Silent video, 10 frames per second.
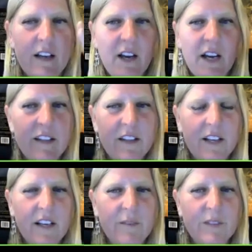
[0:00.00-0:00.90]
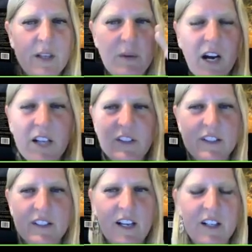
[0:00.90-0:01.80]
in the
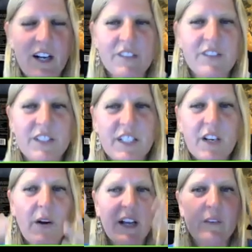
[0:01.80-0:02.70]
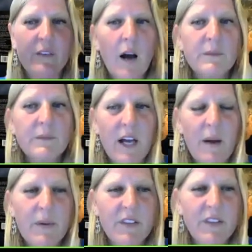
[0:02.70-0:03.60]
subconscious and unconscious. You know, it comes
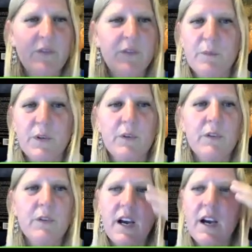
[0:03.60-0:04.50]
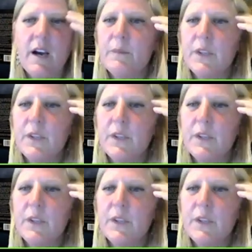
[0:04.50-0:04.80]
up at the full moon. You